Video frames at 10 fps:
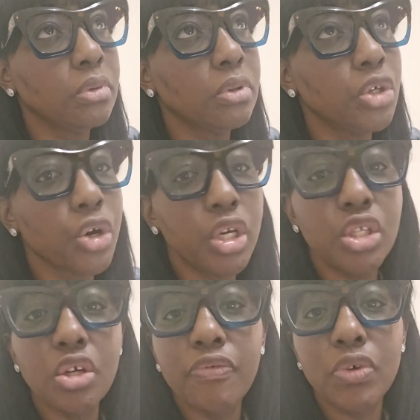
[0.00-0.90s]
your
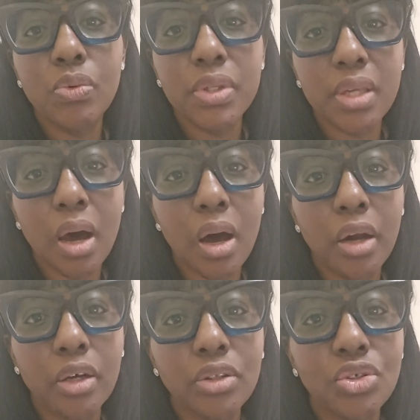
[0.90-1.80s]
interviews
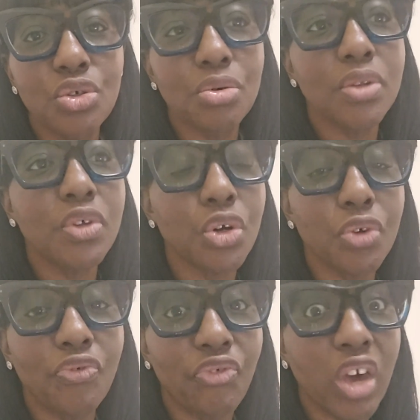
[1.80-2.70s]
are during the
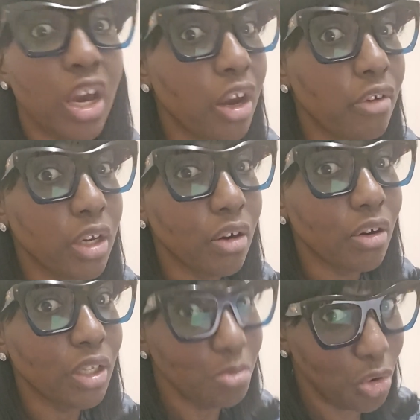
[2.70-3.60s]
very
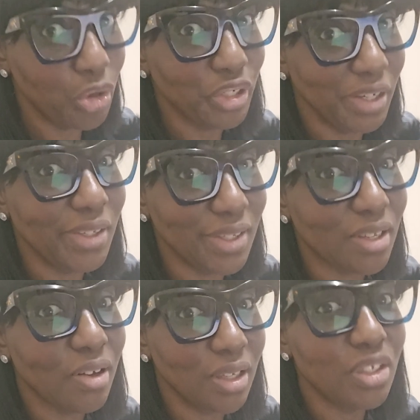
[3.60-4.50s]
early mornings
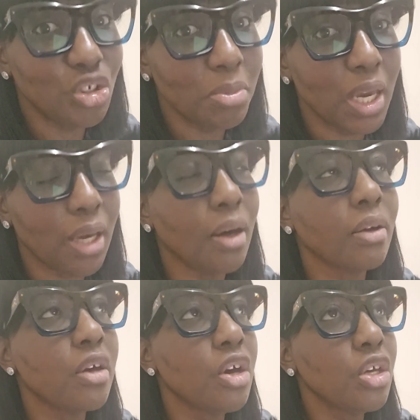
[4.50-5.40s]
in Jamaica.